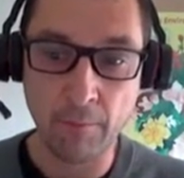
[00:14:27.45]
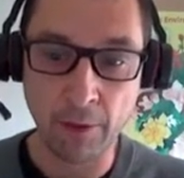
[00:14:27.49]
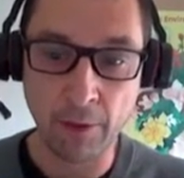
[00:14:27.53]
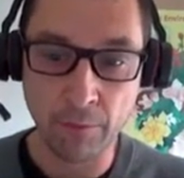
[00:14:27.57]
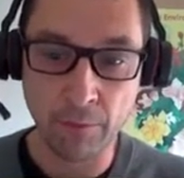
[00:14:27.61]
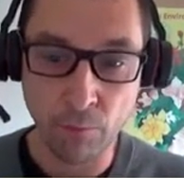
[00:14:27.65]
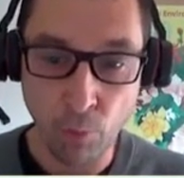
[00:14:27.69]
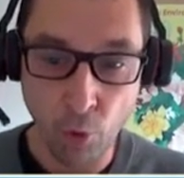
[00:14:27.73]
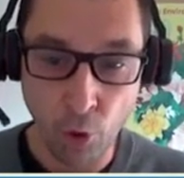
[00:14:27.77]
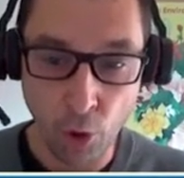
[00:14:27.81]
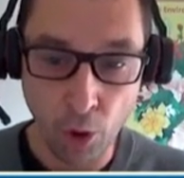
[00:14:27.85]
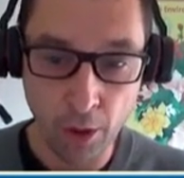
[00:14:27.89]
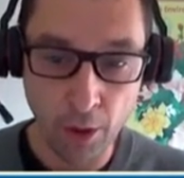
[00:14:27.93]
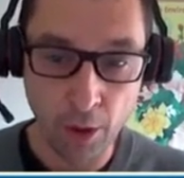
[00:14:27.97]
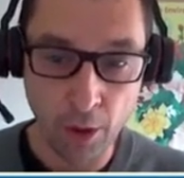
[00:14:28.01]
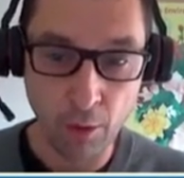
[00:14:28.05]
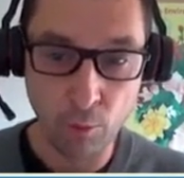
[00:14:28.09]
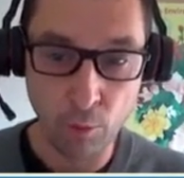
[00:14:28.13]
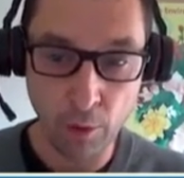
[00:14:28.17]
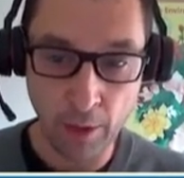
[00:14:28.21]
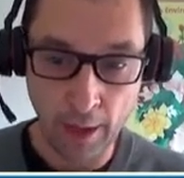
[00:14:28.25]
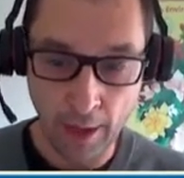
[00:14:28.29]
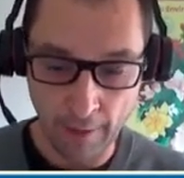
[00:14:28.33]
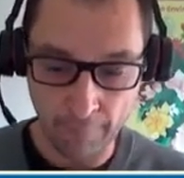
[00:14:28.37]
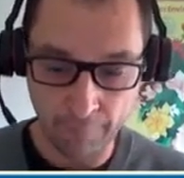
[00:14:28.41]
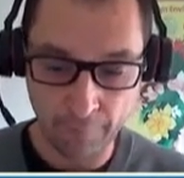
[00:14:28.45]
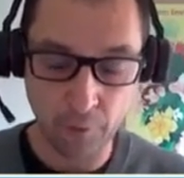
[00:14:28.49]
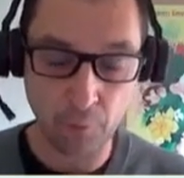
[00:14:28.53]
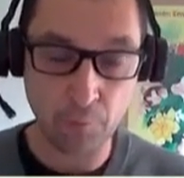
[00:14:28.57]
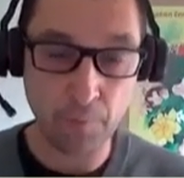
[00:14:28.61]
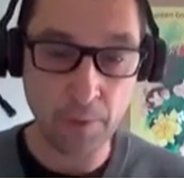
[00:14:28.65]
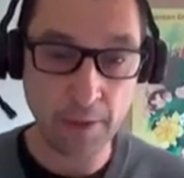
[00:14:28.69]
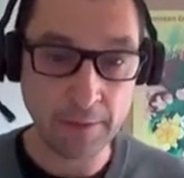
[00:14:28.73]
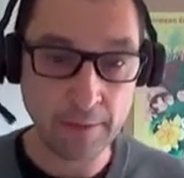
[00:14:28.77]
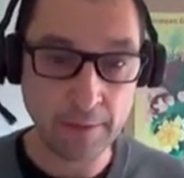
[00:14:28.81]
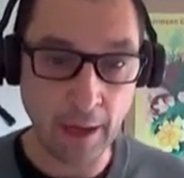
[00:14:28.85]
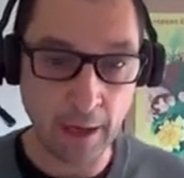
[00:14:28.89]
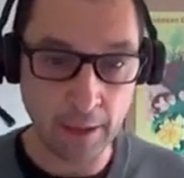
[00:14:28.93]
but more will have to
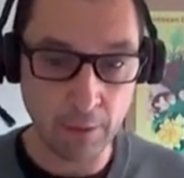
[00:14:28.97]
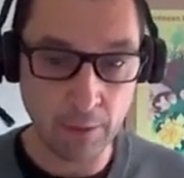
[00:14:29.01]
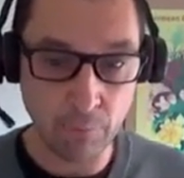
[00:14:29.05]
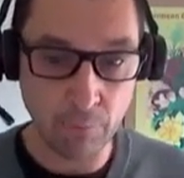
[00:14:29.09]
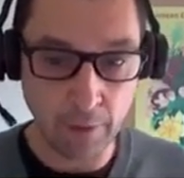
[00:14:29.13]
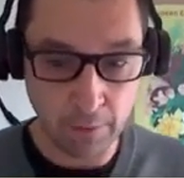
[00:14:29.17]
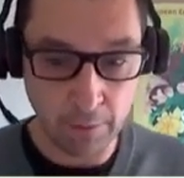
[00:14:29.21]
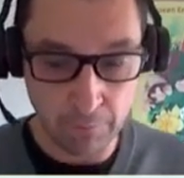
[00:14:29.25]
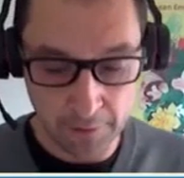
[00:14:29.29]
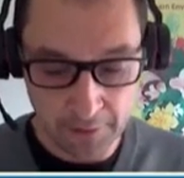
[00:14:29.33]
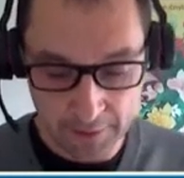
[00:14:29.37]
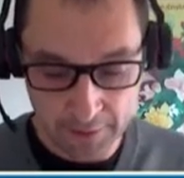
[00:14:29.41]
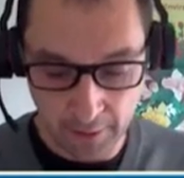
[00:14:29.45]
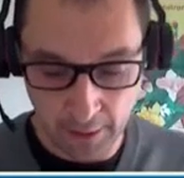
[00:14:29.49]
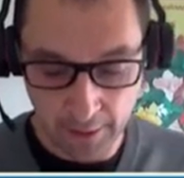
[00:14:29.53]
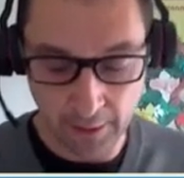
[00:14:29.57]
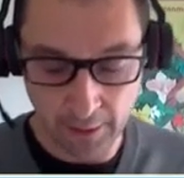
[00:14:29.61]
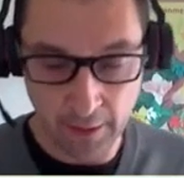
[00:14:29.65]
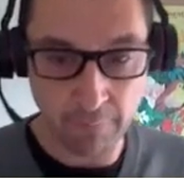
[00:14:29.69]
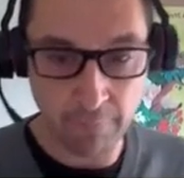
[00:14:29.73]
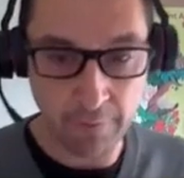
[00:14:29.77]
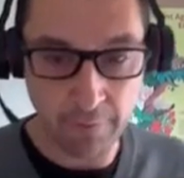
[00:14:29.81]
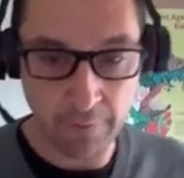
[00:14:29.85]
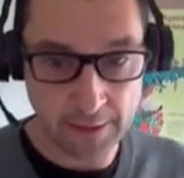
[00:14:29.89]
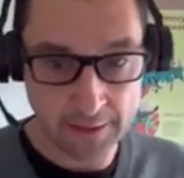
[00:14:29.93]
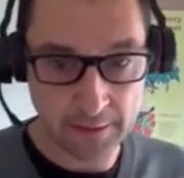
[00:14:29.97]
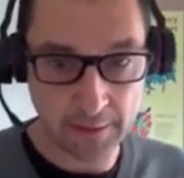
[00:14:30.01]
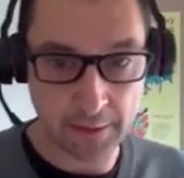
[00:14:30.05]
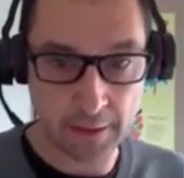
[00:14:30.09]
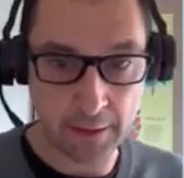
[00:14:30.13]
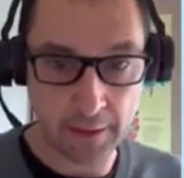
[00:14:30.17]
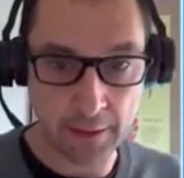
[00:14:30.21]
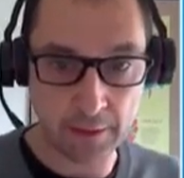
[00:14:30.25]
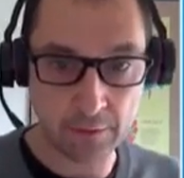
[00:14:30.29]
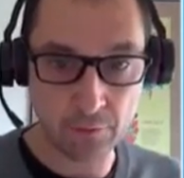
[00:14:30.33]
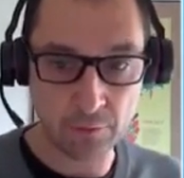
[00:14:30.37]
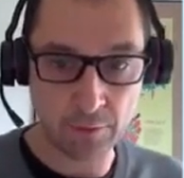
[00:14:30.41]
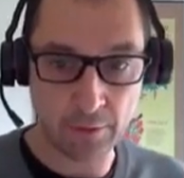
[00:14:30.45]
be done when we start
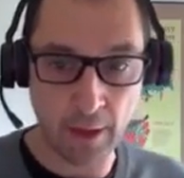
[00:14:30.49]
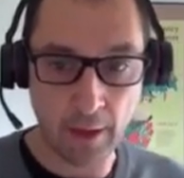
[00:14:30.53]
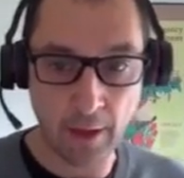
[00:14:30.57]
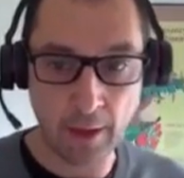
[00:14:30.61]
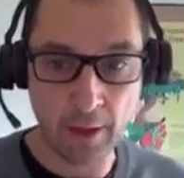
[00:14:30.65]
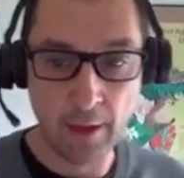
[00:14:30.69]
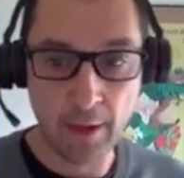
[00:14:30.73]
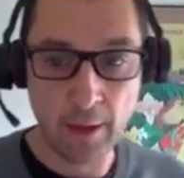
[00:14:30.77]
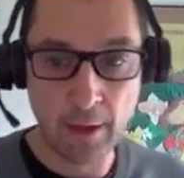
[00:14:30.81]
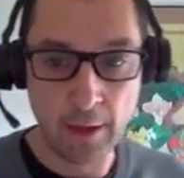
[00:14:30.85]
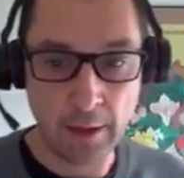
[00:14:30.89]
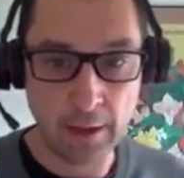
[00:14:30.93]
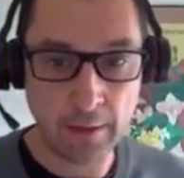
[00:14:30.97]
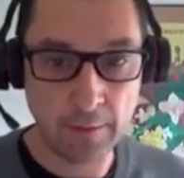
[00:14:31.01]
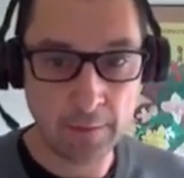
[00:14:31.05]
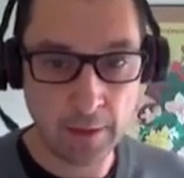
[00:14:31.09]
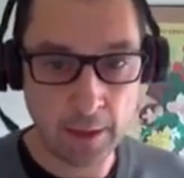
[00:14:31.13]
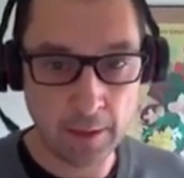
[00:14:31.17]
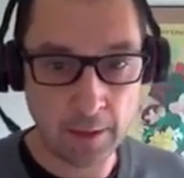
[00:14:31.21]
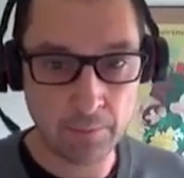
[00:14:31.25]
investing into the, in